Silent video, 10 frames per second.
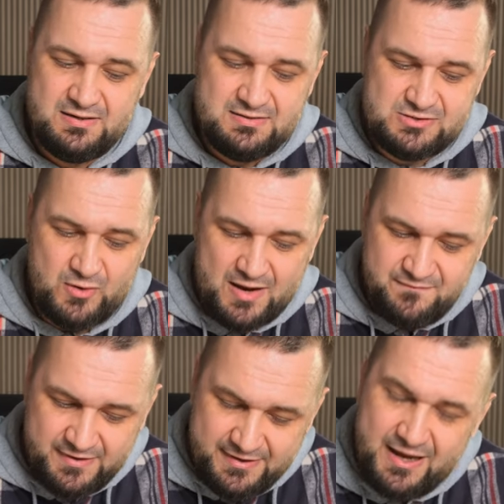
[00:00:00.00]
So I'm
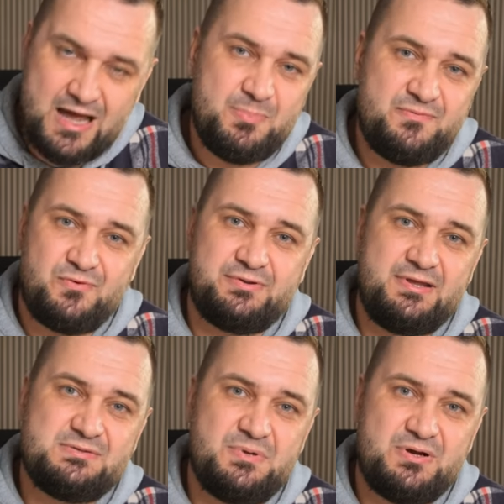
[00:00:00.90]
very happy for
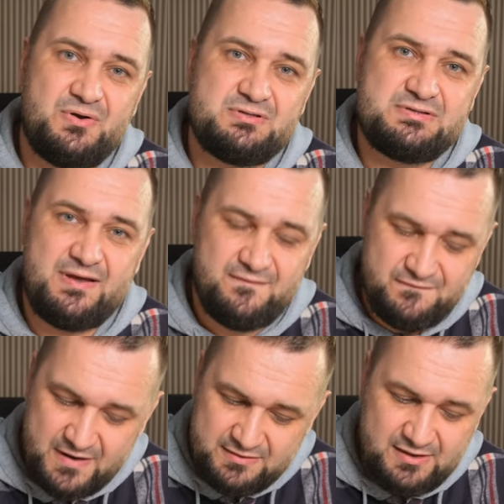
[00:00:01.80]
this because uh,
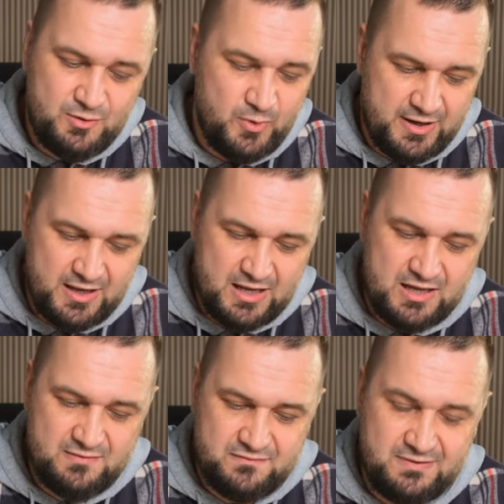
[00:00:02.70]
finally we
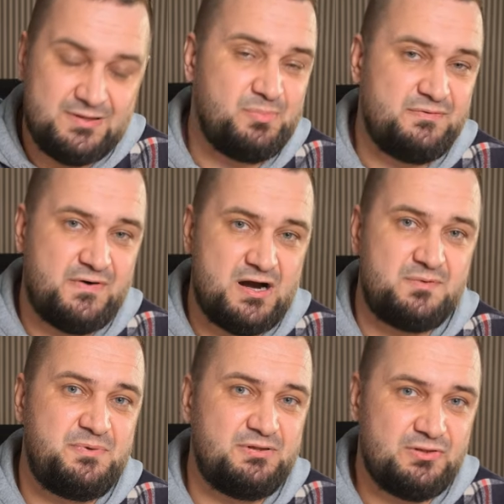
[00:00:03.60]
have an amplifier
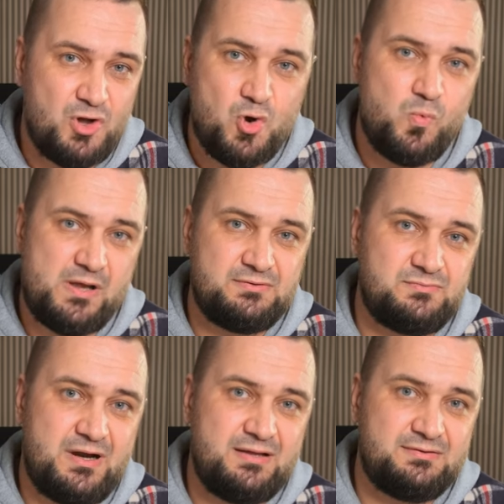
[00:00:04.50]
below 1
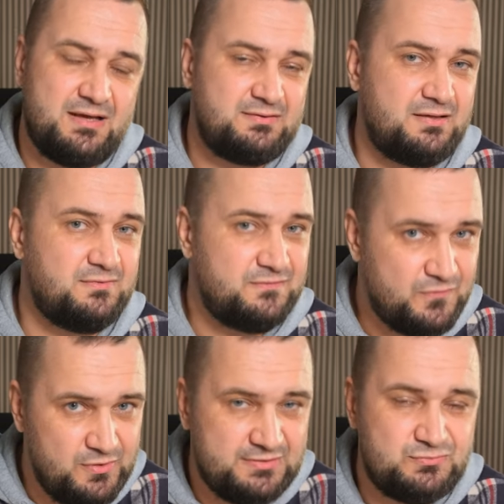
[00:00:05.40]
grand that can
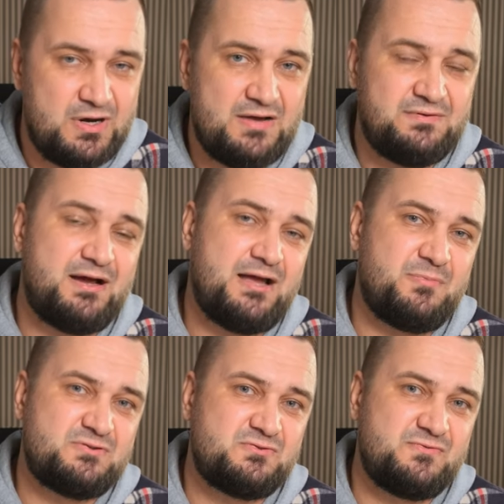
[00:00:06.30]
fully drive the
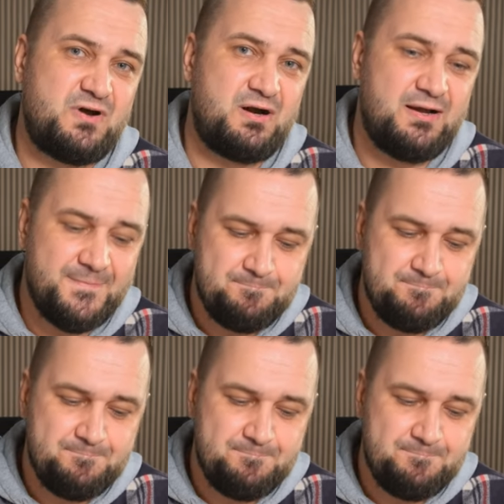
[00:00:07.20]
Hifiman Susvara.